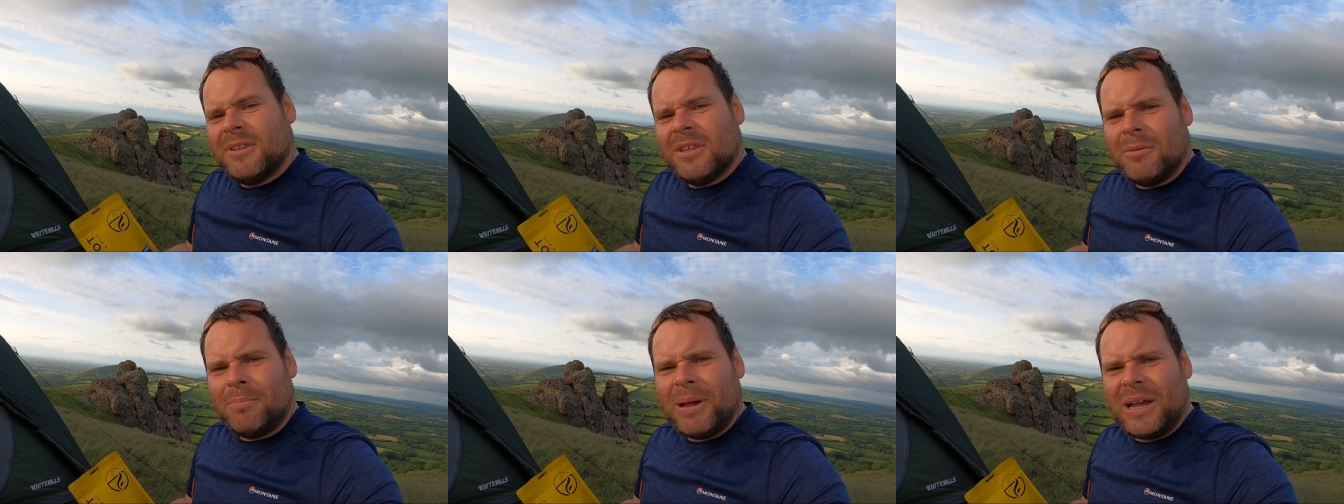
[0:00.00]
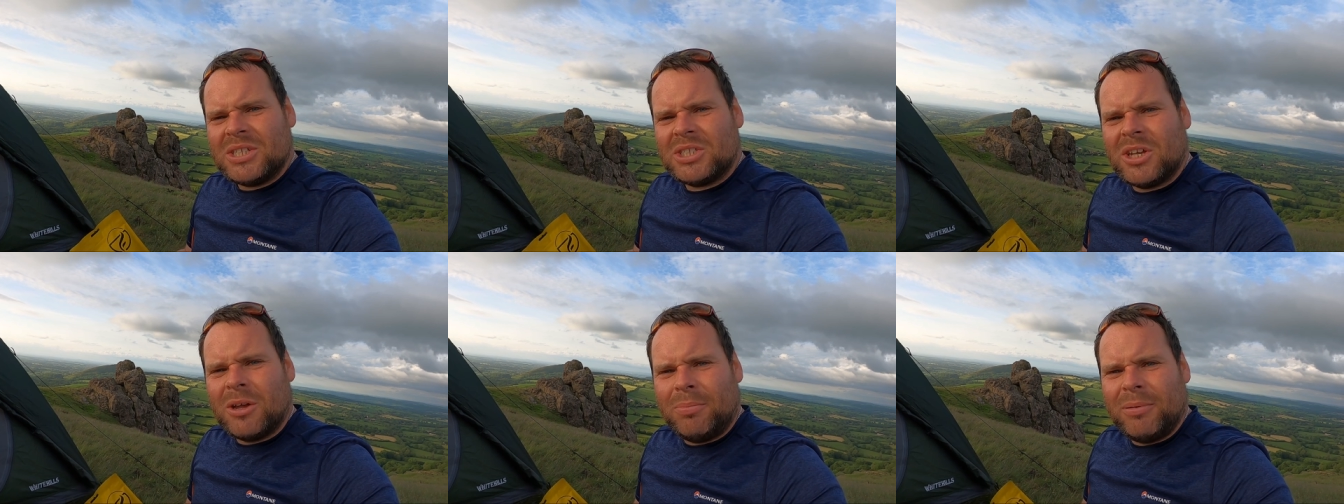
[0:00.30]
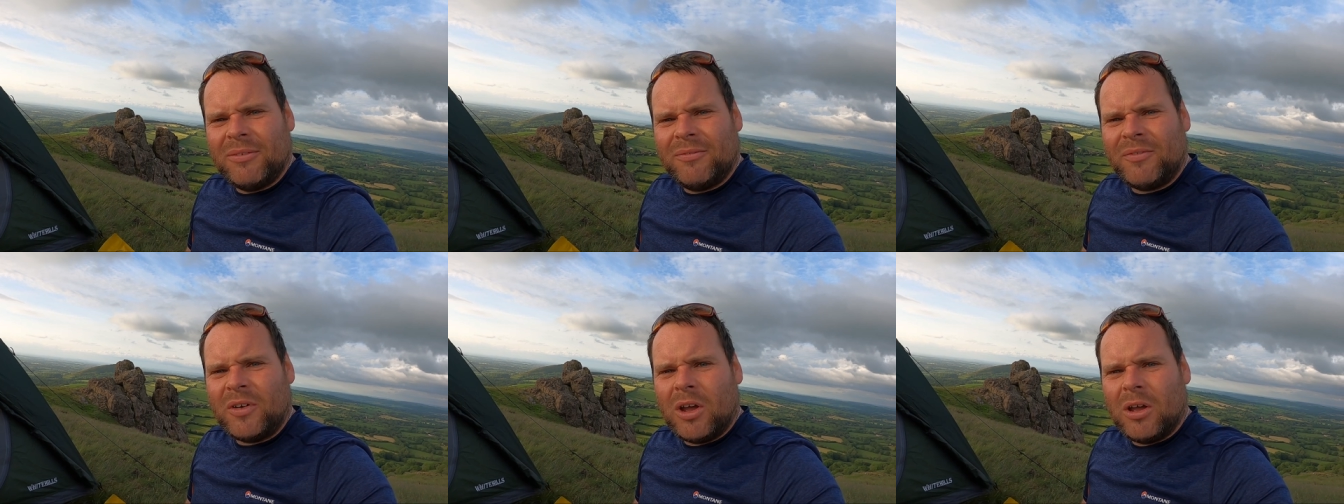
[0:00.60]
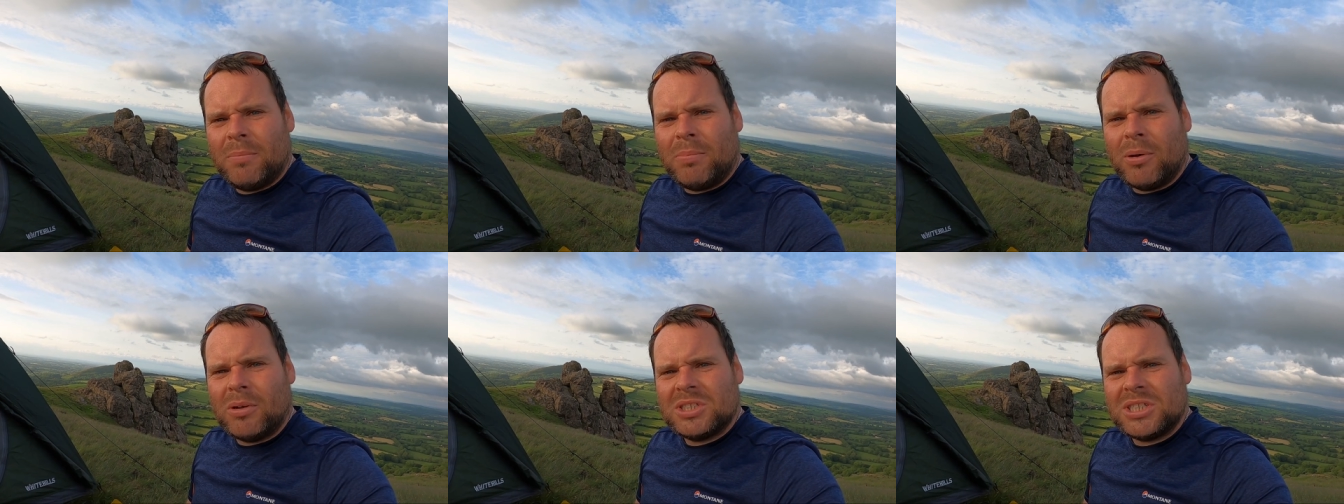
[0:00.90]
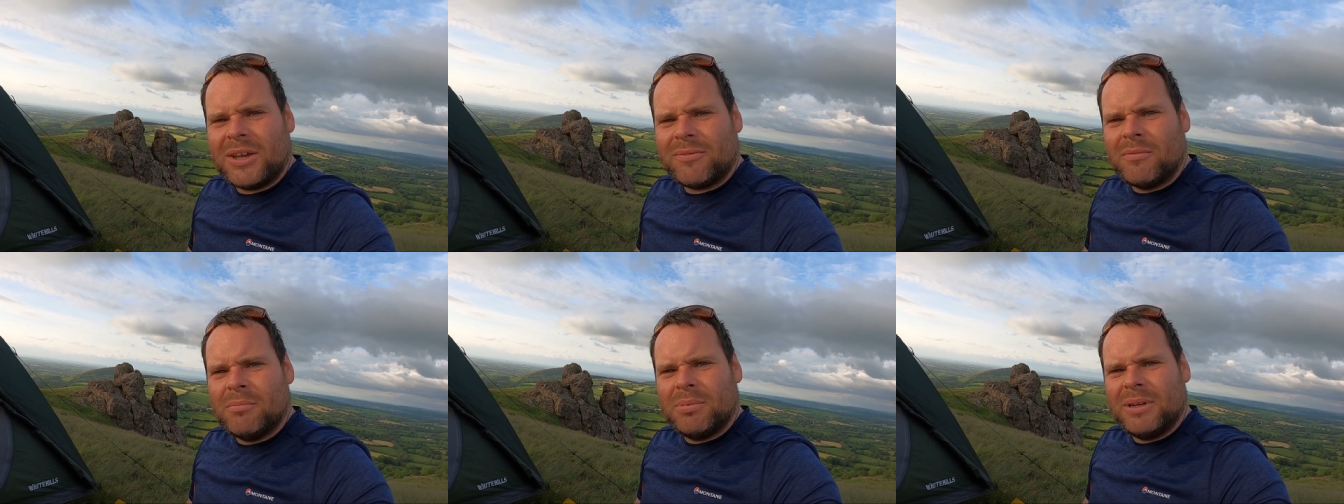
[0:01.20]
the past couple of fire
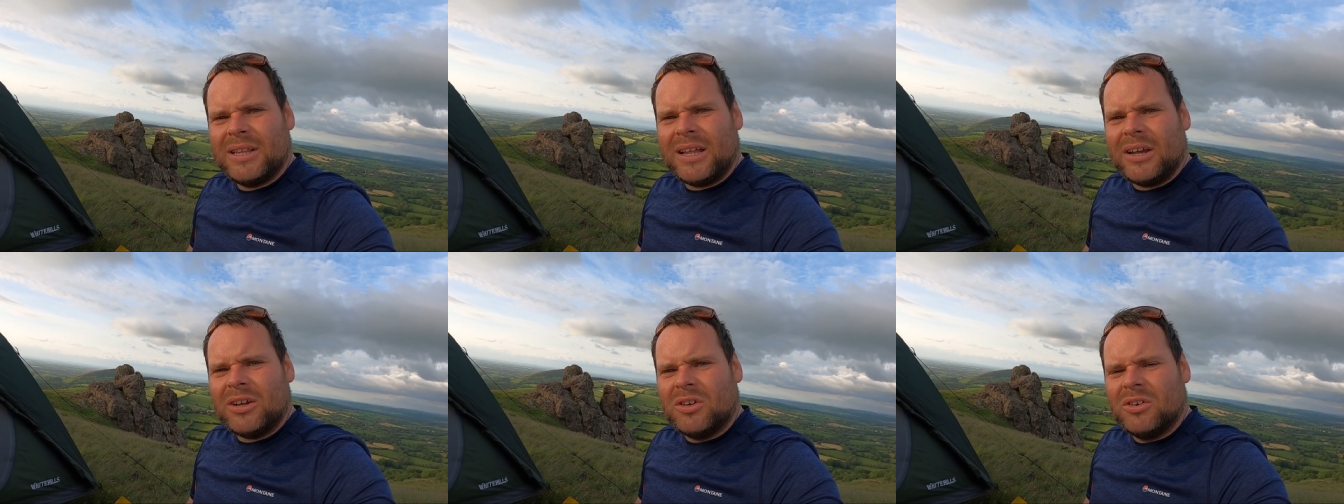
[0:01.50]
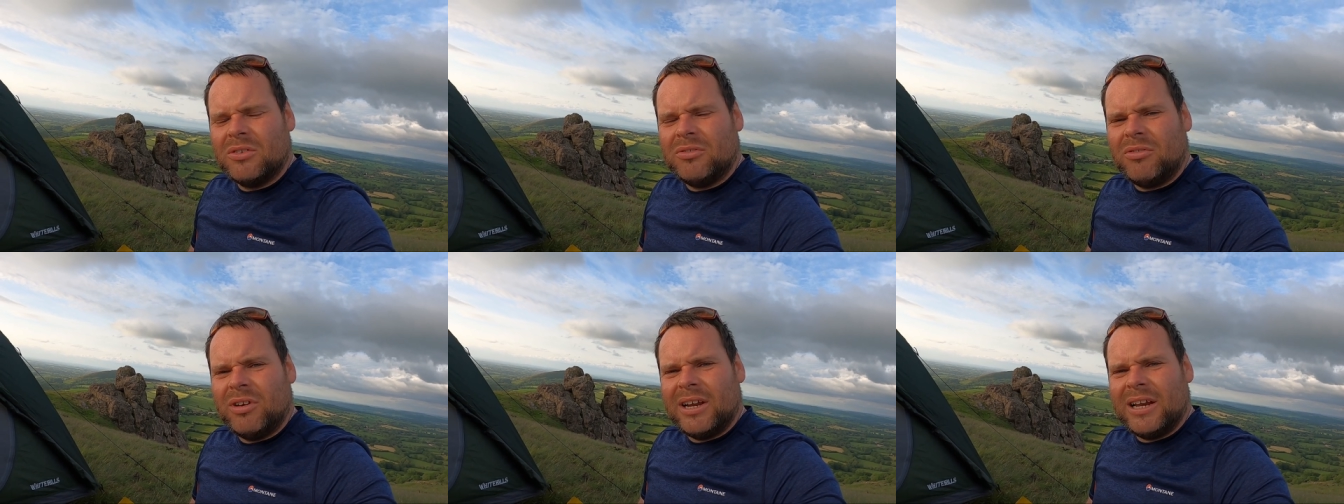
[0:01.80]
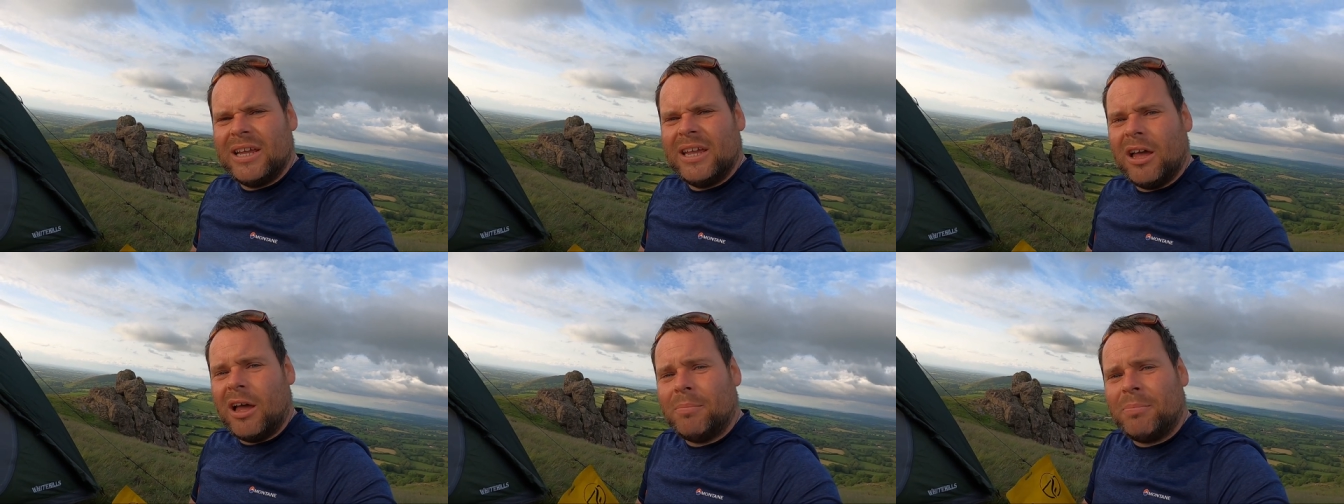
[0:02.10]
pots haven't been that good really